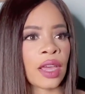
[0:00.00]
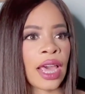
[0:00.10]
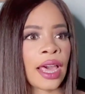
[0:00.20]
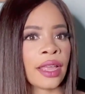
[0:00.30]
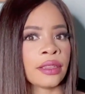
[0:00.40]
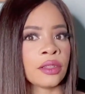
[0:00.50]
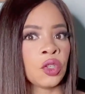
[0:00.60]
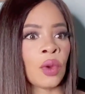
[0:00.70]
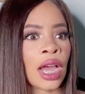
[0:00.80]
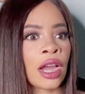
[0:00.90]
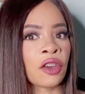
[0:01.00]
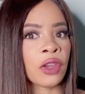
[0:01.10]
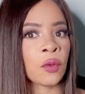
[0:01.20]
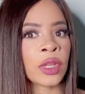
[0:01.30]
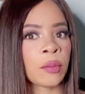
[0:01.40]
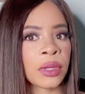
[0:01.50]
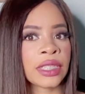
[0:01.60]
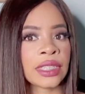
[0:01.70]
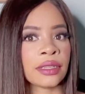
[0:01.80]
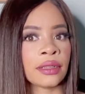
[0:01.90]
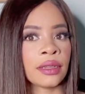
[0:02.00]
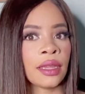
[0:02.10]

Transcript: And you are agreeing with the person.